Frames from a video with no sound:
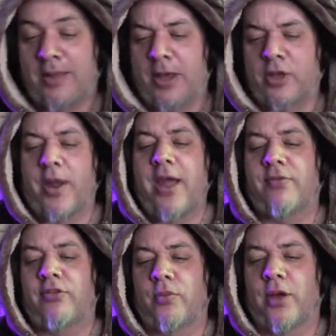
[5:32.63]
it. I'm like, do I have
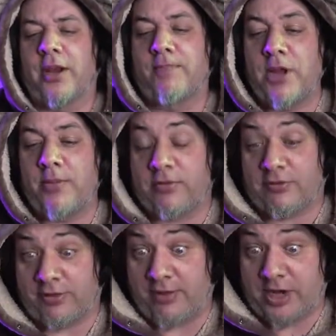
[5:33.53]
this one? And beep,
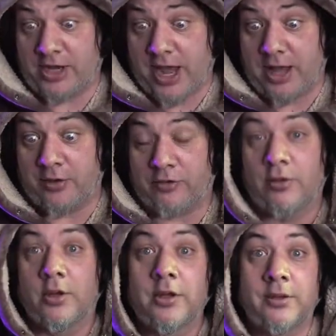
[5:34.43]
$70.
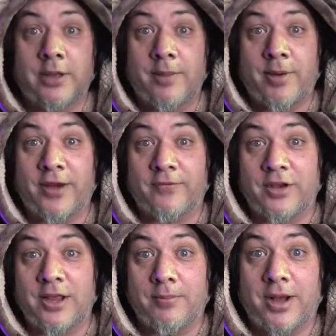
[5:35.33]
I bought it for
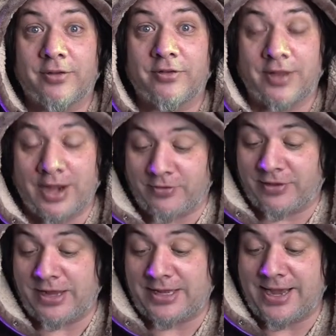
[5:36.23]
10 bucks. And I was
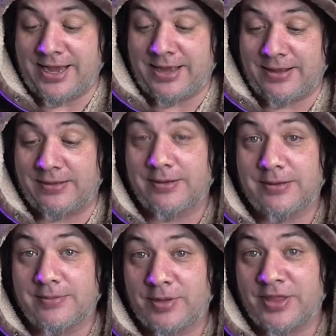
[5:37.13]
like, yeah.
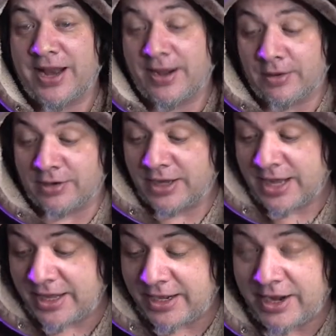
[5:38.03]
But then I looked
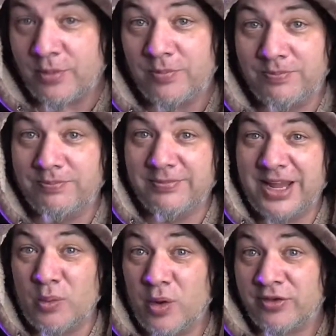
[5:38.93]
again and
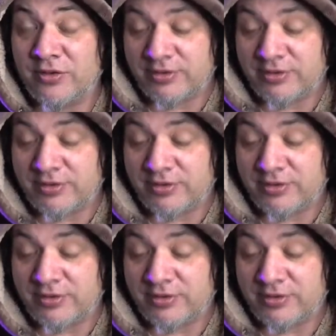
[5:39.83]
it wasn't